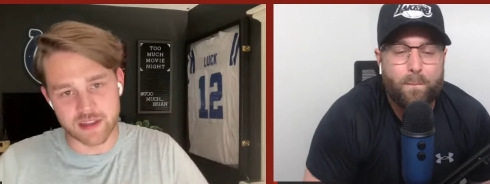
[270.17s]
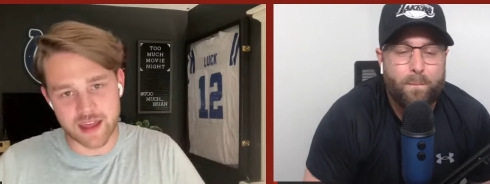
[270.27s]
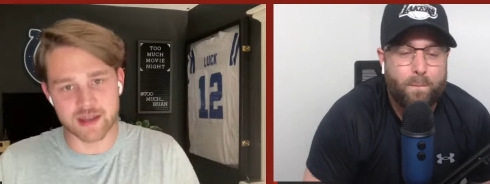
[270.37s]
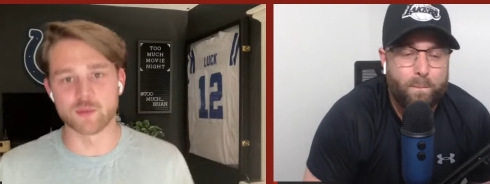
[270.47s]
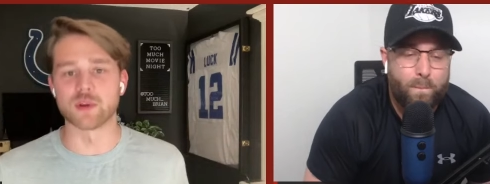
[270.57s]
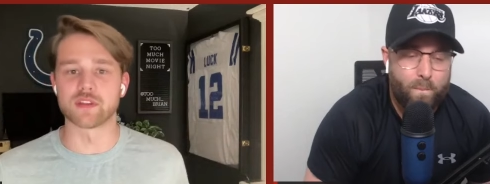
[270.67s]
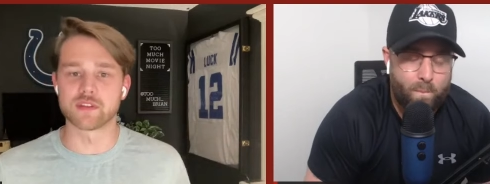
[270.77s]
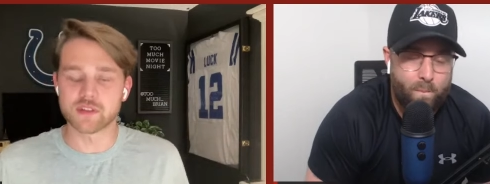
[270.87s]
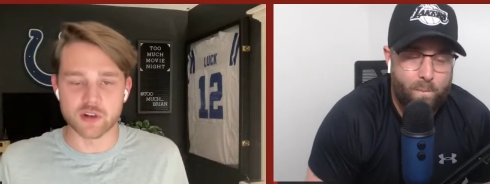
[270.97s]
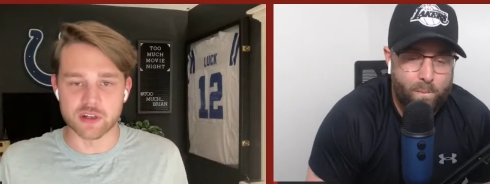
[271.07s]
Speaker 1: that with
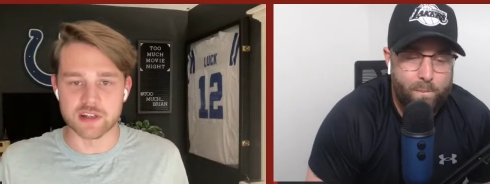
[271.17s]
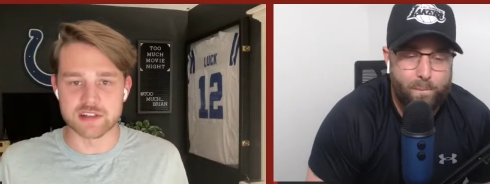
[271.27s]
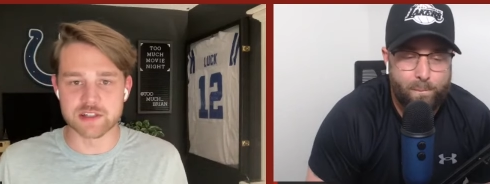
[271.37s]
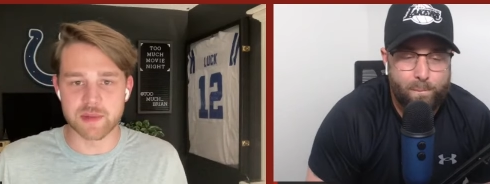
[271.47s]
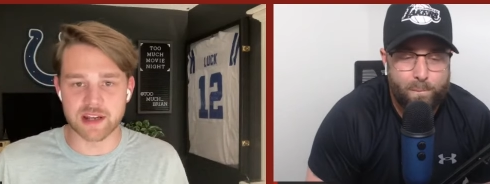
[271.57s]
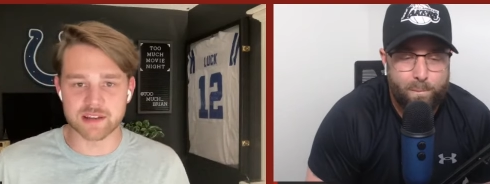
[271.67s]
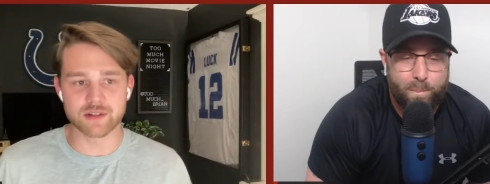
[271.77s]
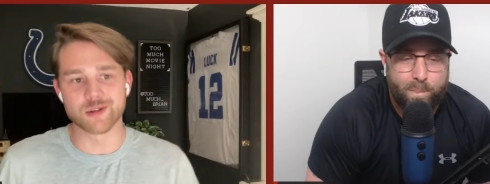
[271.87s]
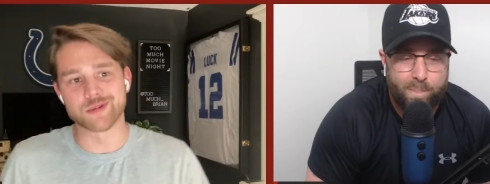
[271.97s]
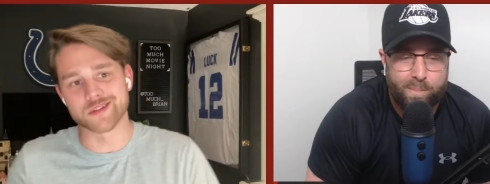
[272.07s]
Kirk Cousins back there
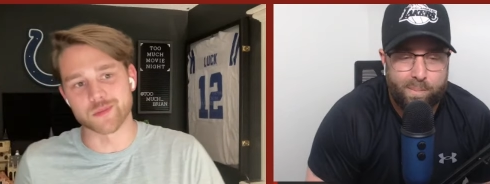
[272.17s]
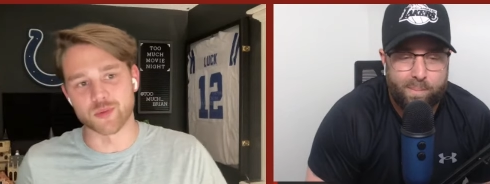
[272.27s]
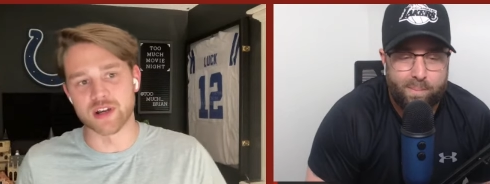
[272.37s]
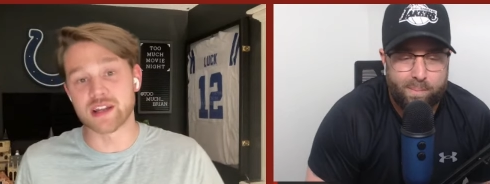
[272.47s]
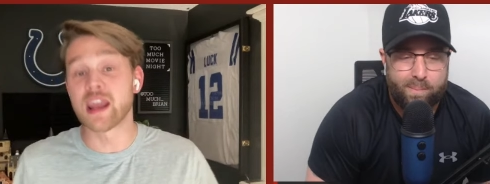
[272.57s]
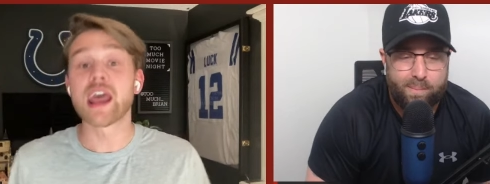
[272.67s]
who doesn't break.